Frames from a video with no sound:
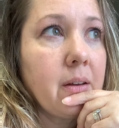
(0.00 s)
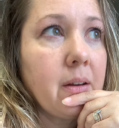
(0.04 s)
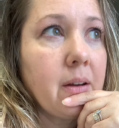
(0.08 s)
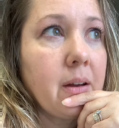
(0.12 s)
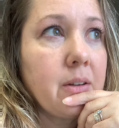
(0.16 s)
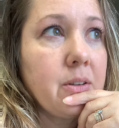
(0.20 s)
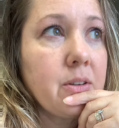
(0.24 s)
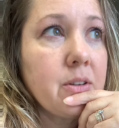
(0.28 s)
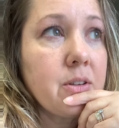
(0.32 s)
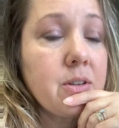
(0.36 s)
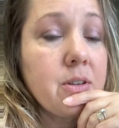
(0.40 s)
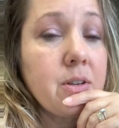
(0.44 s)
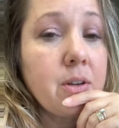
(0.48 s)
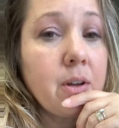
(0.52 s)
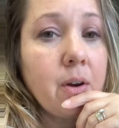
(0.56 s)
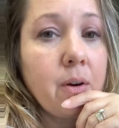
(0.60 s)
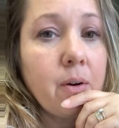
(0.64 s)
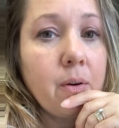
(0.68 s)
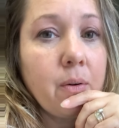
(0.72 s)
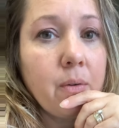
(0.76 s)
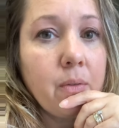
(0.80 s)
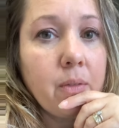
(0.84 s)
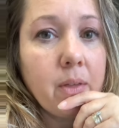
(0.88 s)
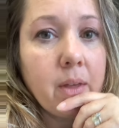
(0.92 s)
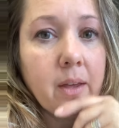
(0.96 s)
I just
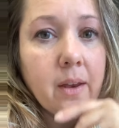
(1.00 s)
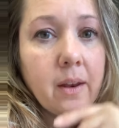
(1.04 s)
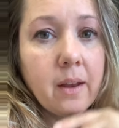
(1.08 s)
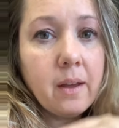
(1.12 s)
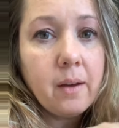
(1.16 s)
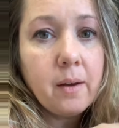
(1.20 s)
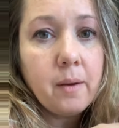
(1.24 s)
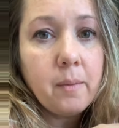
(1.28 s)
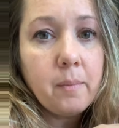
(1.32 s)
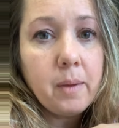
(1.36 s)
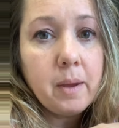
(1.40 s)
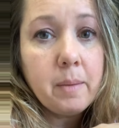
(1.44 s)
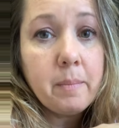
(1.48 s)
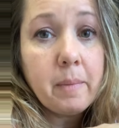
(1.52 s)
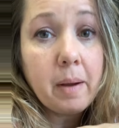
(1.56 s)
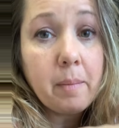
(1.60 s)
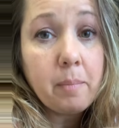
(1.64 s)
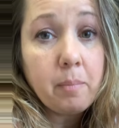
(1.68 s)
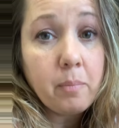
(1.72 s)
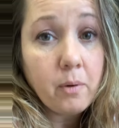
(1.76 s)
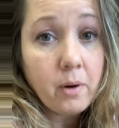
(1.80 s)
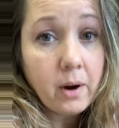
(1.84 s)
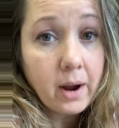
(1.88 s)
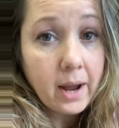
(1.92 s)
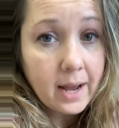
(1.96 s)
know that in my
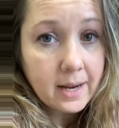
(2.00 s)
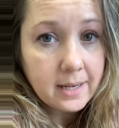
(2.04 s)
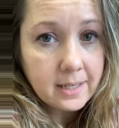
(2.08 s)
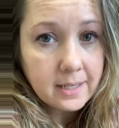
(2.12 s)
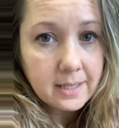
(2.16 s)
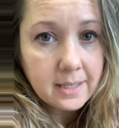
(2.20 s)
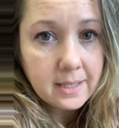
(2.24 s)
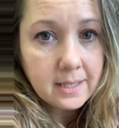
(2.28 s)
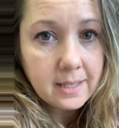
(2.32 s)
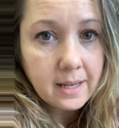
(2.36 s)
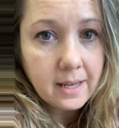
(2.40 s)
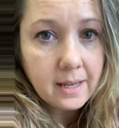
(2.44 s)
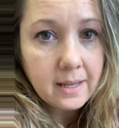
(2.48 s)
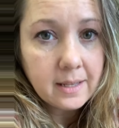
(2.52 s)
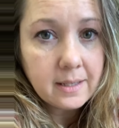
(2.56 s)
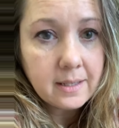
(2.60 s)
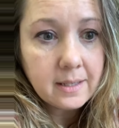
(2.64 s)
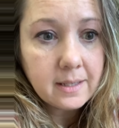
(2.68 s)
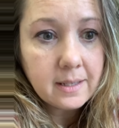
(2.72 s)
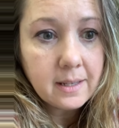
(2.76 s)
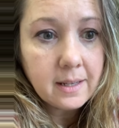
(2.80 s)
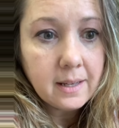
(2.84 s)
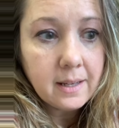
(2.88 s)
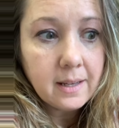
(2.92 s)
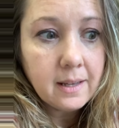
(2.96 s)
practice
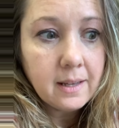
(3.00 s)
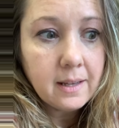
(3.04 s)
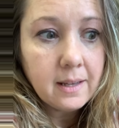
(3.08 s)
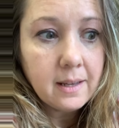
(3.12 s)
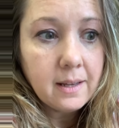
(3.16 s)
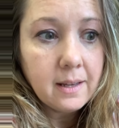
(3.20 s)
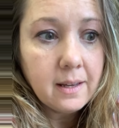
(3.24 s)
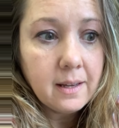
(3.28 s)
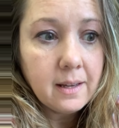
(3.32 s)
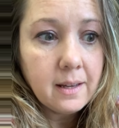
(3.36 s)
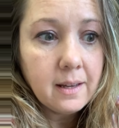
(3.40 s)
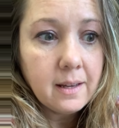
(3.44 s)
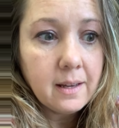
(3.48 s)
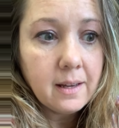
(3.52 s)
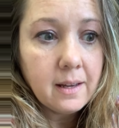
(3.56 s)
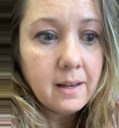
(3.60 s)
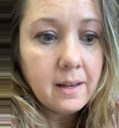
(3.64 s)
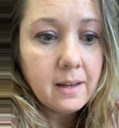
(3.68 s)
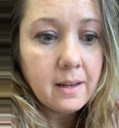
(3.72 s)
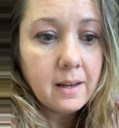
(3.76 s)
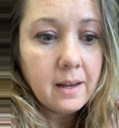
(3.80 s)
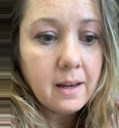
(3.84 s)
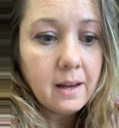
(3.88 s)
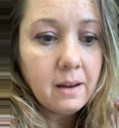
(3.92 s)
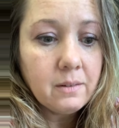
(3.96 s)
test,
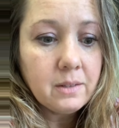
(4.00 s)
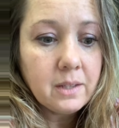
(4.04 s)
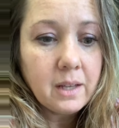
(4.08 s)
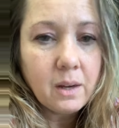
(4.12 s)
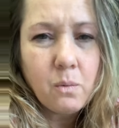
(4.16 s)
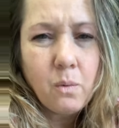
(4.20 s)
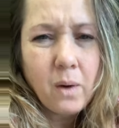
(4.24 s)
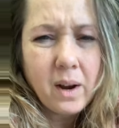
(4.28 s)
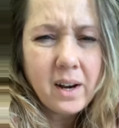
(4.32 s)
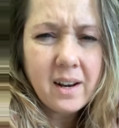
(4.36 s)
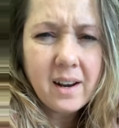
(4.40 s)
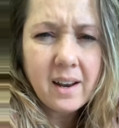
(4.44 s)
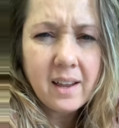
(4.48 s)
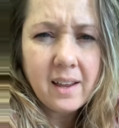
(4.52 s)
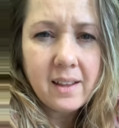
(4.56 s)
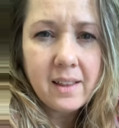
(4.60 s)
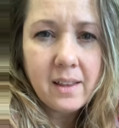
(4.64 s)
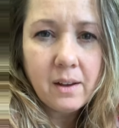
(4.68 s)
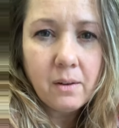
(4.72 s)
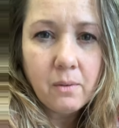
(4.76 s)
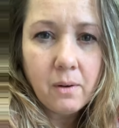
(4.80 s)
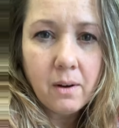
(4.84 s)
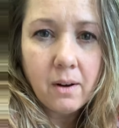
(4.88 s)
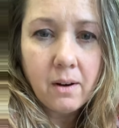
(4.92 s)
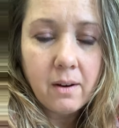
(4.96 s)
I was like, why did I get
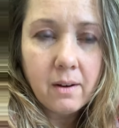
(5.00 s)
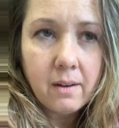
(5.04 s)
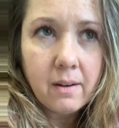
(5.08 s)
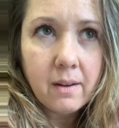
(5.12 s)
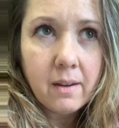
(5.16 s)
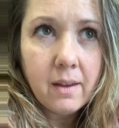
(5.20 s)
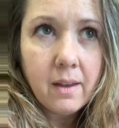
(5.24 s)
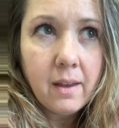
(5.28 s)
that wrong?